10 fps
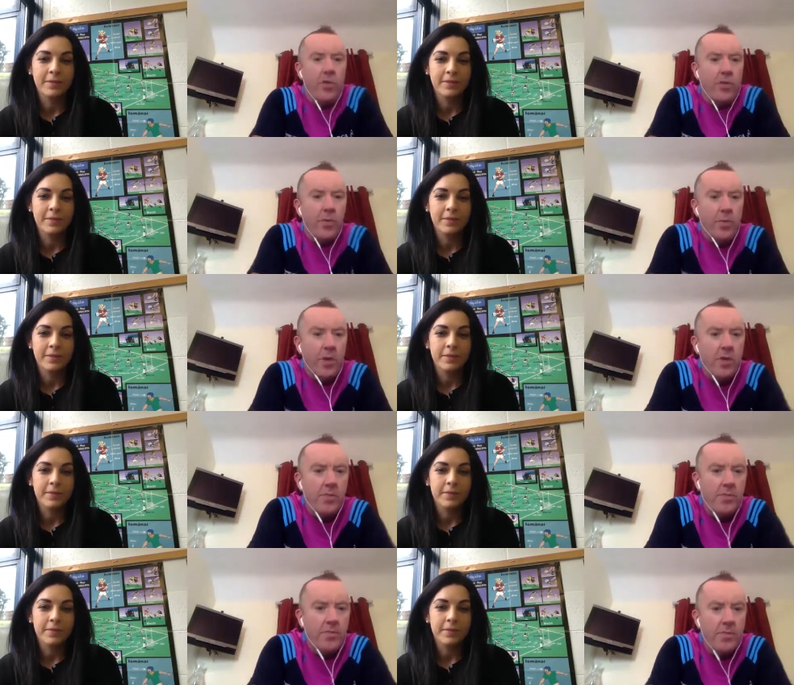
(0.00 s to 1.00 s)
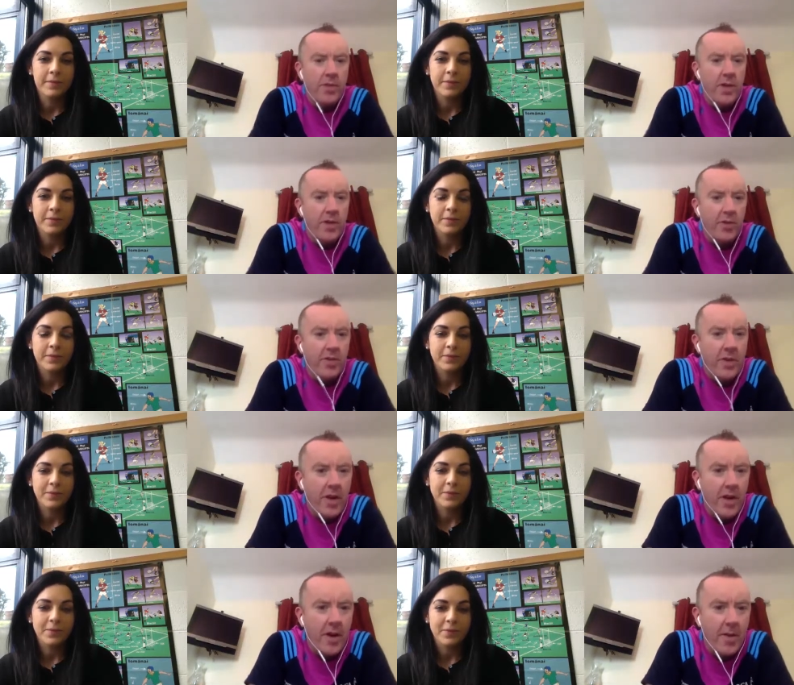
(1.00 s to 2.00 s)
Speaker 1: at football pretty good
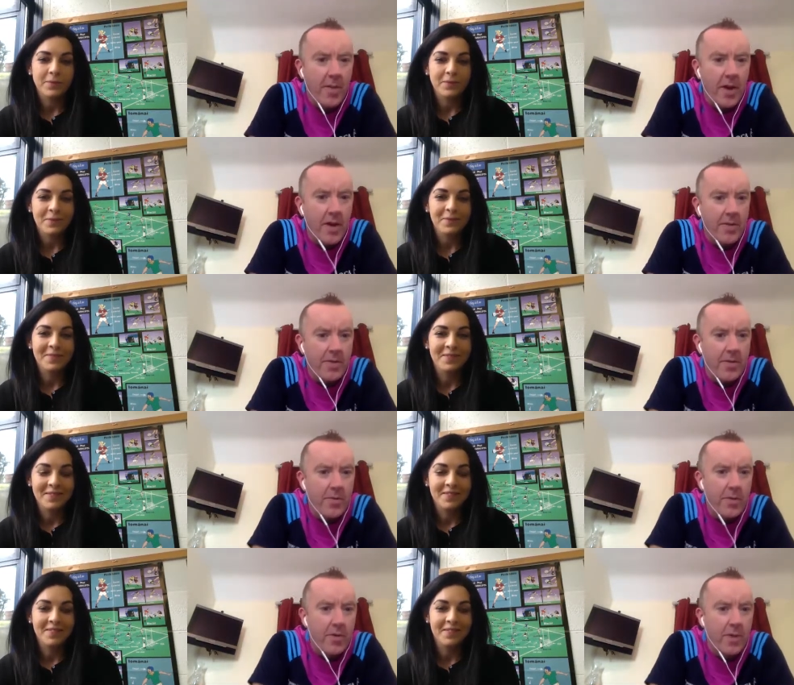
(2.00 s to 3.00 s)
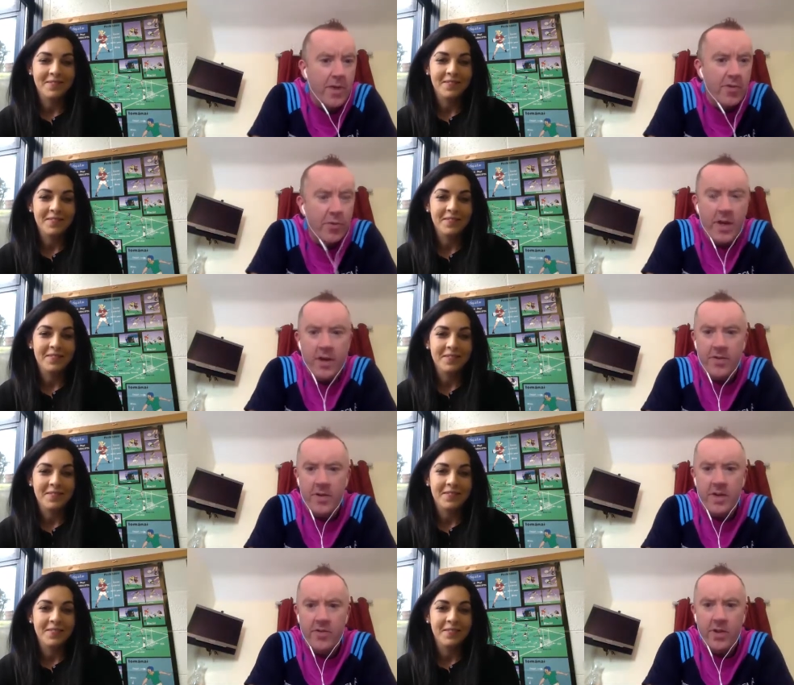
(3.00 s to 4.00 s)
um, as you, you made your way onto
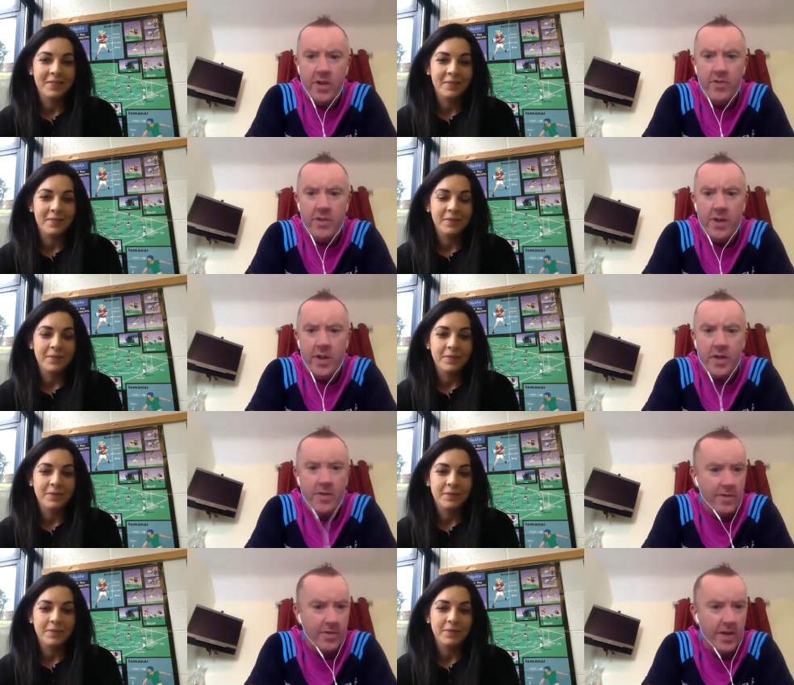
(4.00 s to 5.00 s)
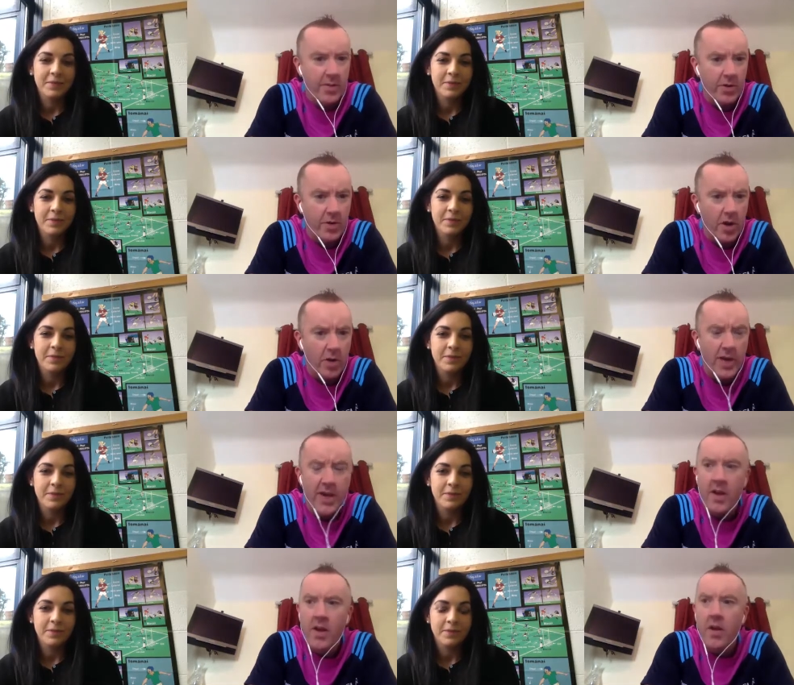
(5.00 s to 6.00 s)
the intercounty uh, scene with Galway.
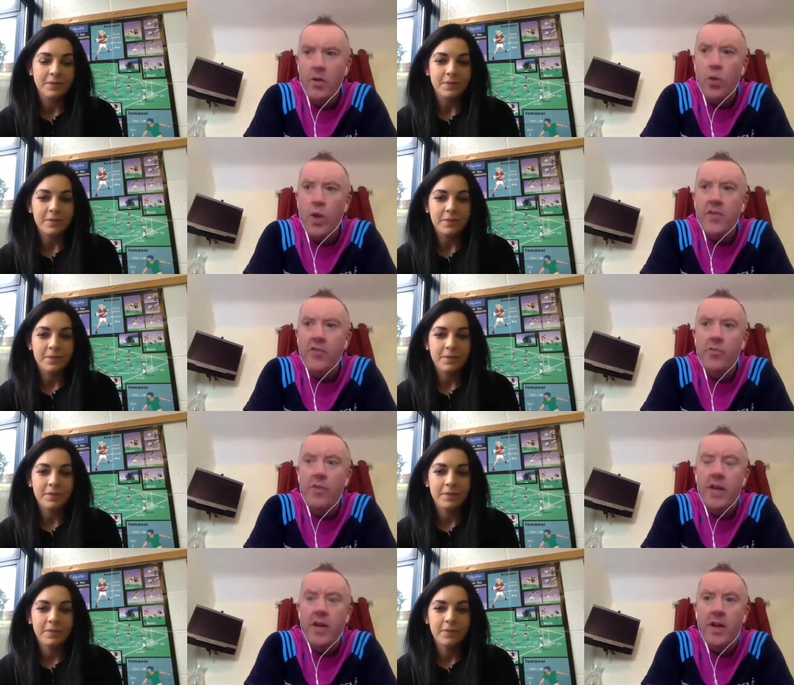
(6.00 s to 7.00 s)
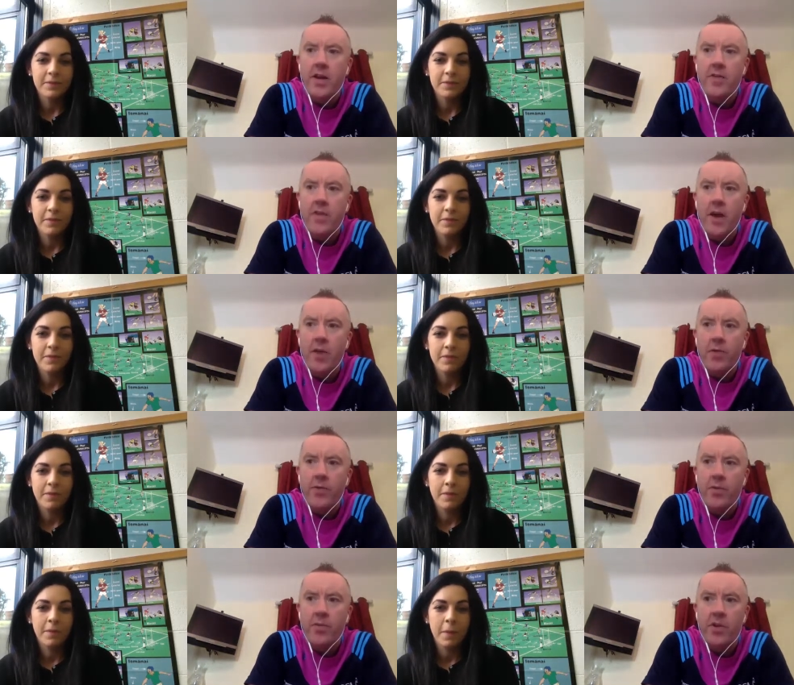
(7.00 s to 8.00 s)
When did you realise? Uh, was
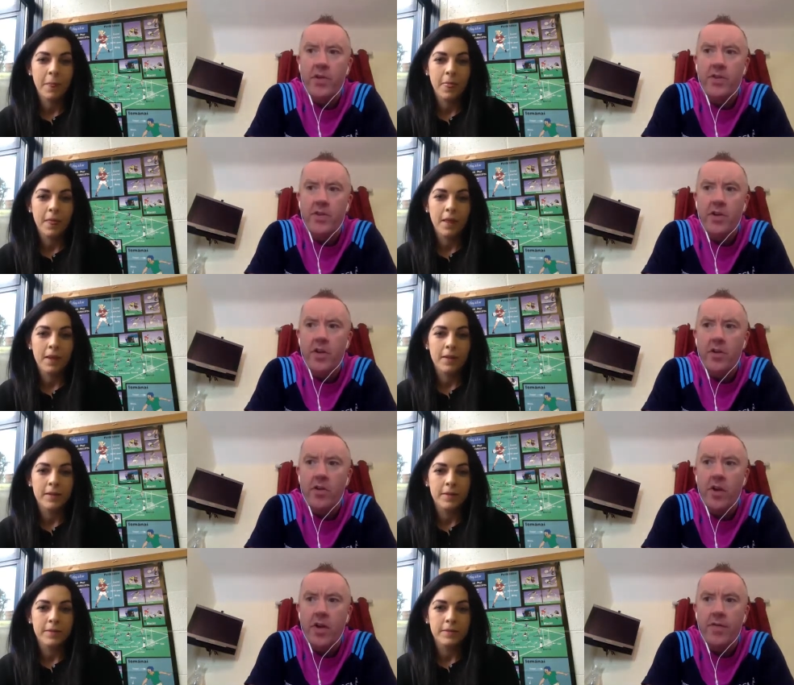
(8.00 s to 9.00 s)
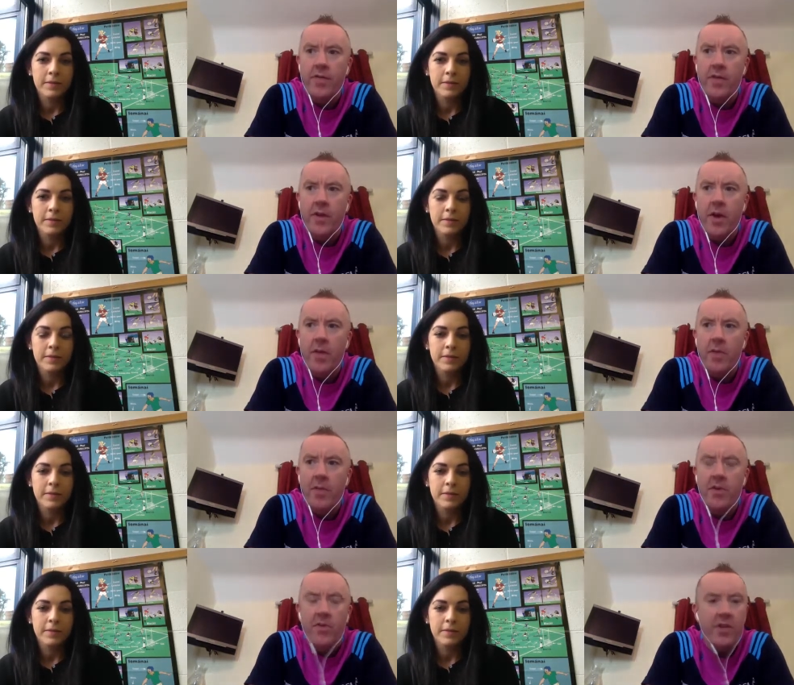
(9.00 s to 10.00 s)
there a point in your in your life, uh, uh
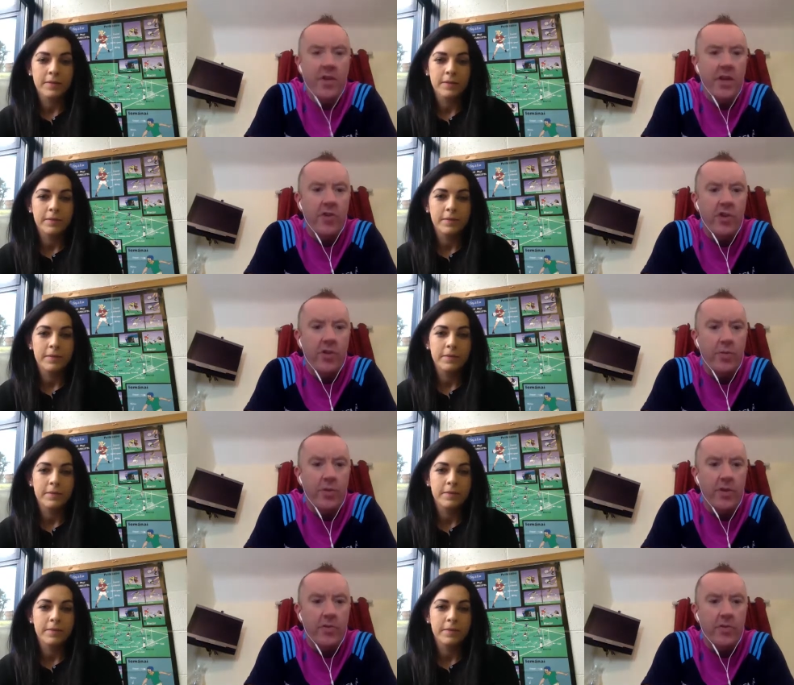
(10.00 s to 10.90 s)
maybe in your teenage years, where you